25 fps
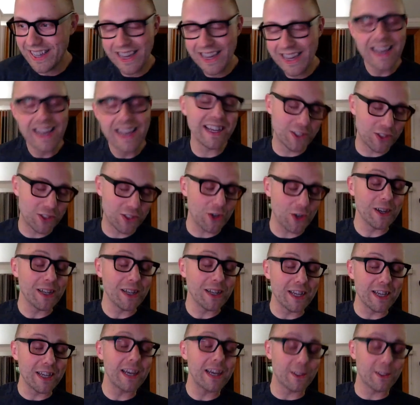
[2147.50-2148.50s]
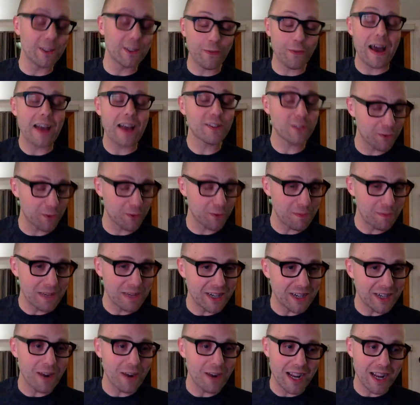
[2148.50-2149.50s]
it's faster for me
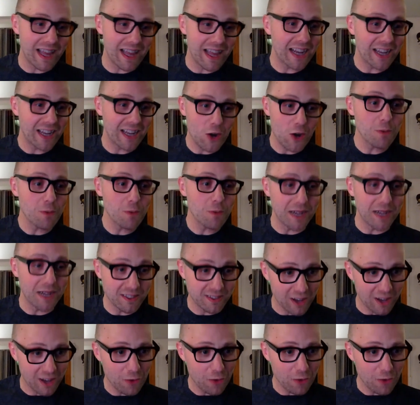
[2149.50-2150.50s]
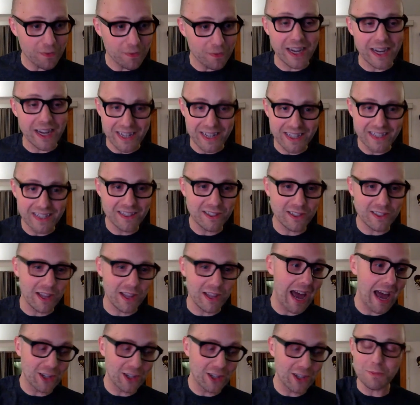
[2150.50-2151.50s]
to write that code myself than it is
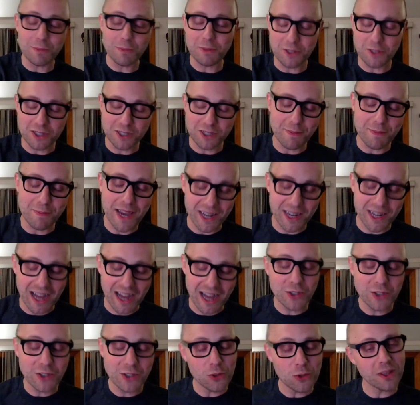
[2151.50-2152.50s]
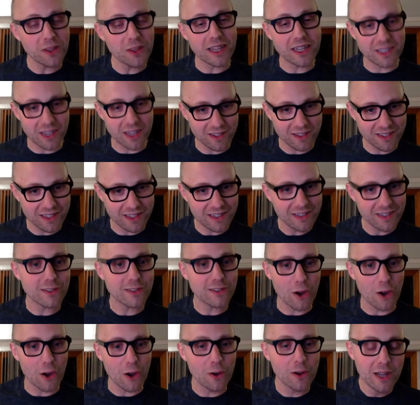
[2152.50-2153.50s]
to actually build a command line tool that does it.
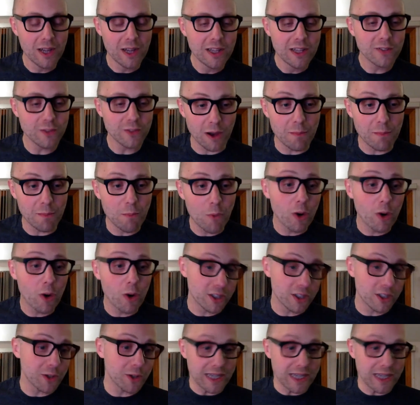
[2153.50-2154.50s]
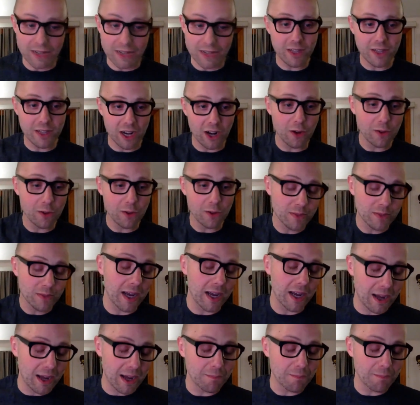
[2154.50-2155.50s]
So I'm more doing it.
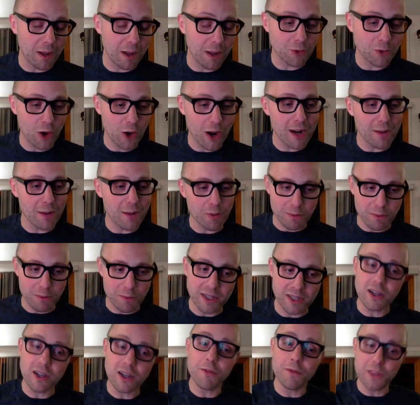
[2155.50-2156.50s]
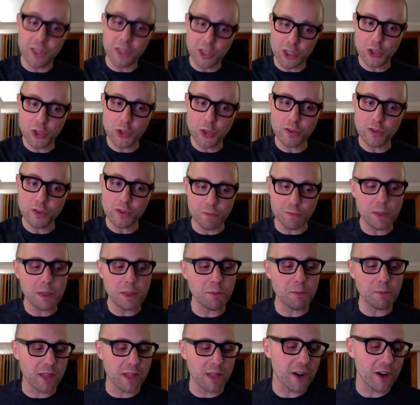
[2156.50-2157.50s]
I'm trying to put myself in the shoes of
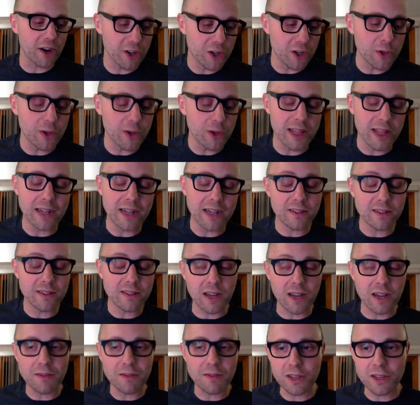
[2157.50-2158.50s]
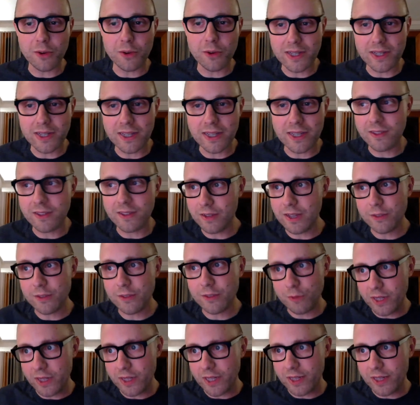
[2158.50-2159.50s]
people that are new to that stuff. So it's
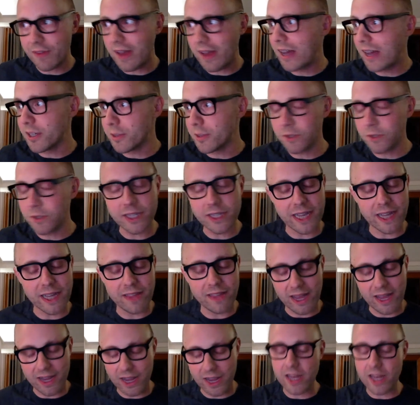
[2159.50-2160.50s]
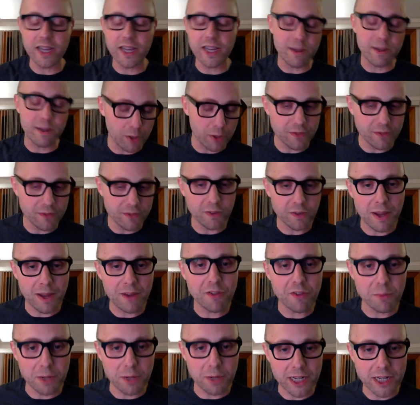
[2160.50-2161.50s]
really valuable to get that kind of input from
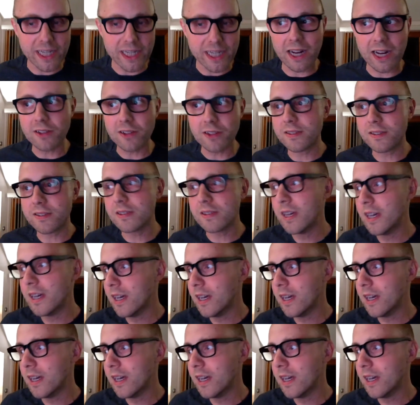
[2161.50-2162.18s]
everybody else,